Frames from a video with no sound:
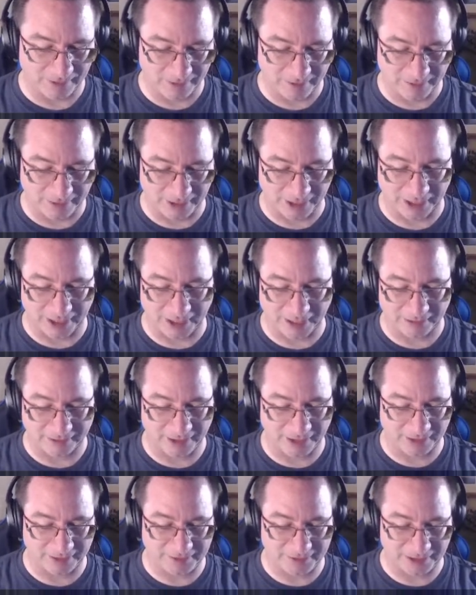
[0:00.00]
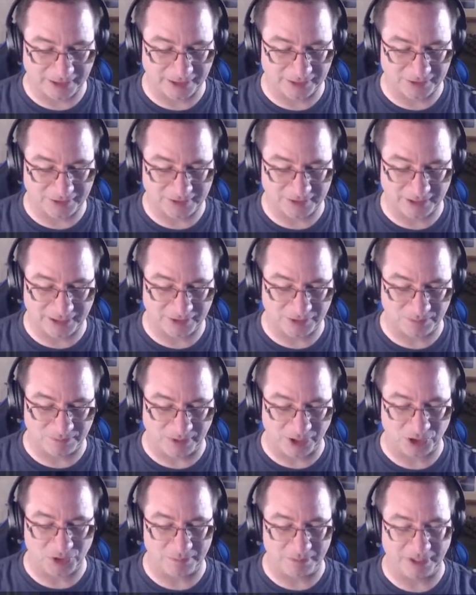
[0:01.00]
Yeah, it's it's it's
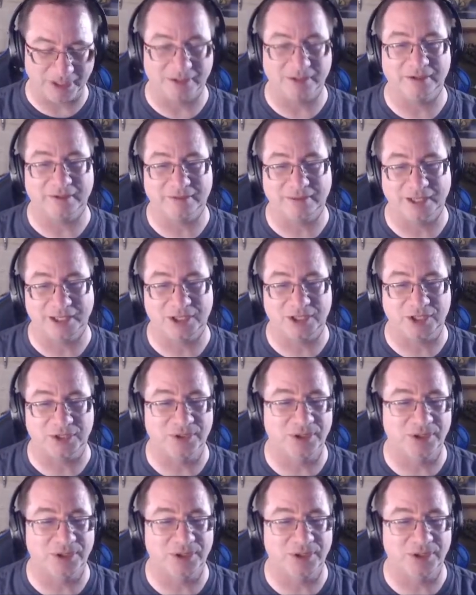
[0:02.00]
much better. Thank you.